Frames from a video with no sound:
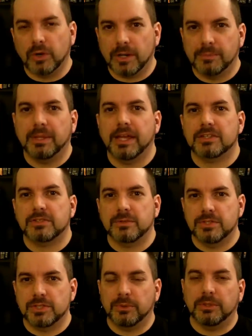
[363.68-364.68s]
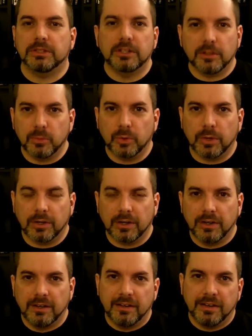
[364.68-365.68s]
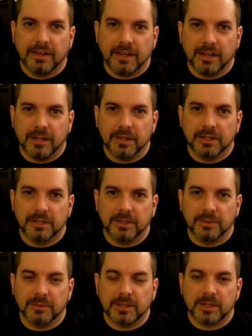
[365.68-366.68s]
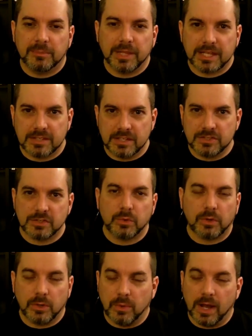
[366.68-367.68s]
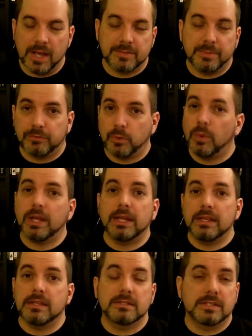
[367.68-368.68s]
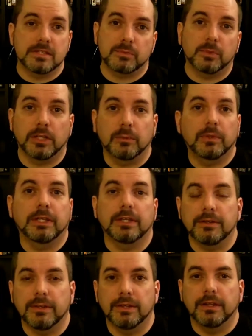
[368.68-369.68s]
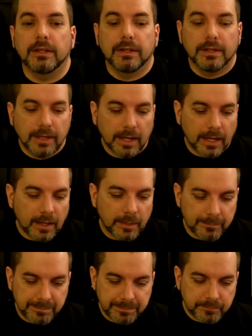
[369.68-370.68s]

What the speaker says: complex, or it showed a little more complexity story-wise. But for what it is, it's really, really good. Had